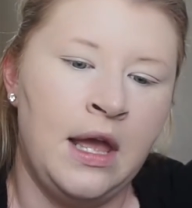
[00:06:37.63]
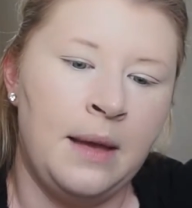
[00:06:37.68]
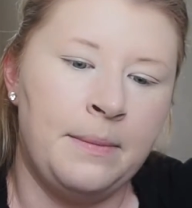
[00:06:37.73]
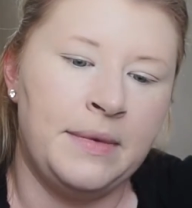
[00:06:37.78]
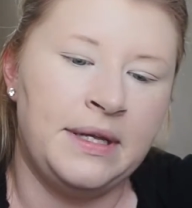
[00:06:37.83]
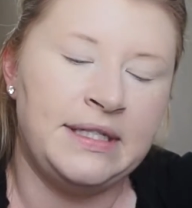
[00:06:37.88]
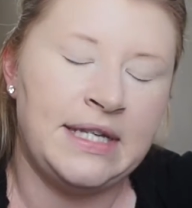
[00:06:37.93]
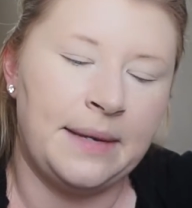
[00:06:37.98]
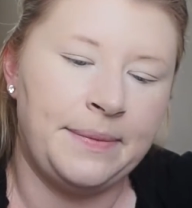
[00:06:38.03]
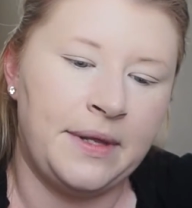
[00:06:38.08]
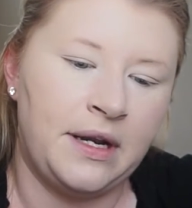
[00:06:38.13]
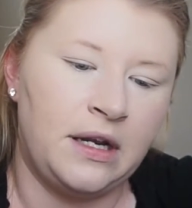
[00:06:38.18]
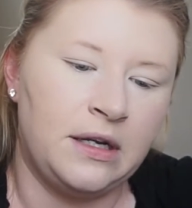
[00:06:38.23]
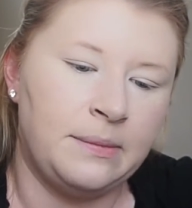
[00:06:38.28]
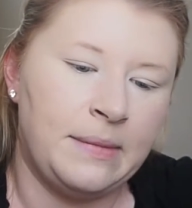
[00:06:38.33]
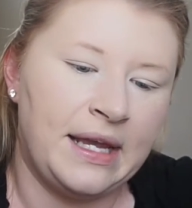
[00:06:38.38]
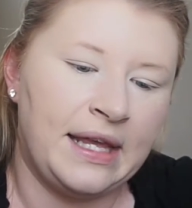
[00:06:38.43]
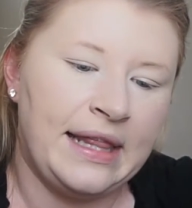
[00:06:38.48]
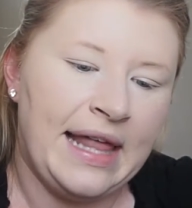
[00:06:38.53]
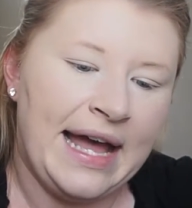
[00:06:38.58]
I'm gonna tap that
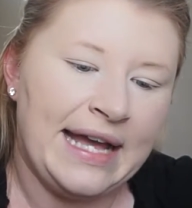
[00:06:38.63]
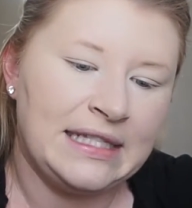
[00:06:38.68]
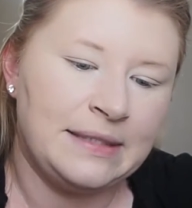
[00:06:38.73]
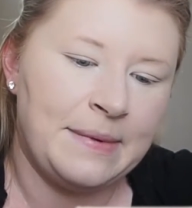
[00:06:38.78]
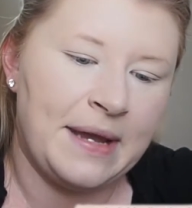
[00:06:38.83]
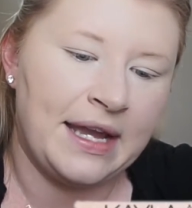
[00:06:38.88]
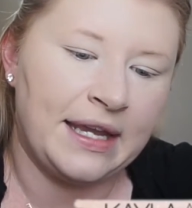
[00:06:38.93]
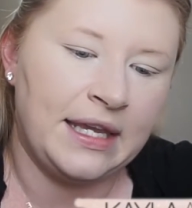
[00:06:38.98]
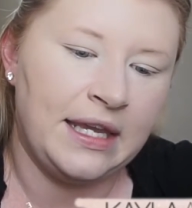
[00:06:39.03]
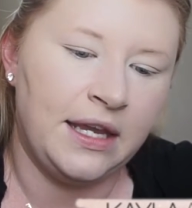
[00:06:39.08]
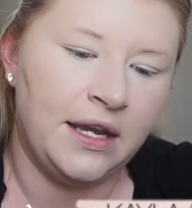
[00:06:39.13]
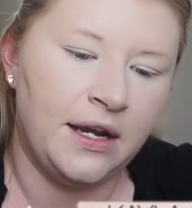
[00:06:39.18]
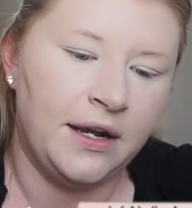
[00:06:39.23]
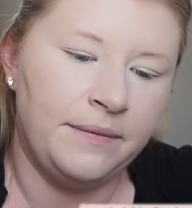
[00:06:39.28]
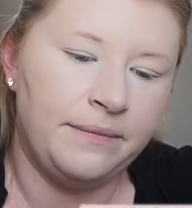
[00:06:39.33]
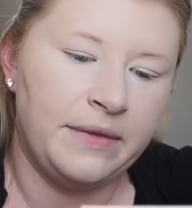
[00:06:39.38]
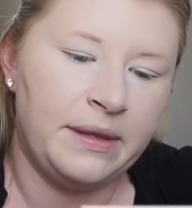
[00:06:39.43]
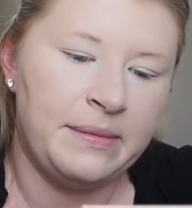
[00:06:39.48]
onto my glass back here.